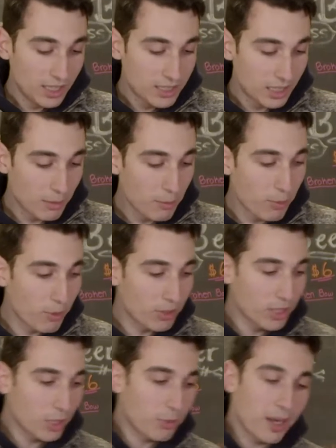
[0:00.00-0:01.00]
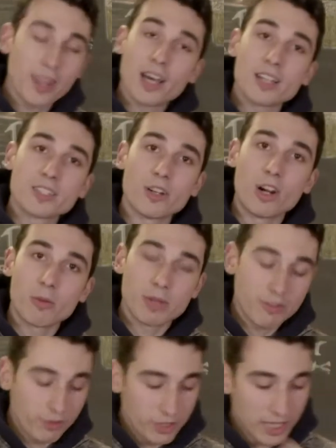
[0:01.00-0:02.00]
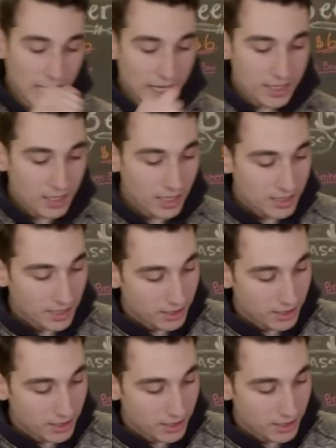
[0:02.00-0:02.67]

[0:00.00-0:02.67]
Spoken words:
So let me pour a little bit of the Hudson Harmony for you guys and let's get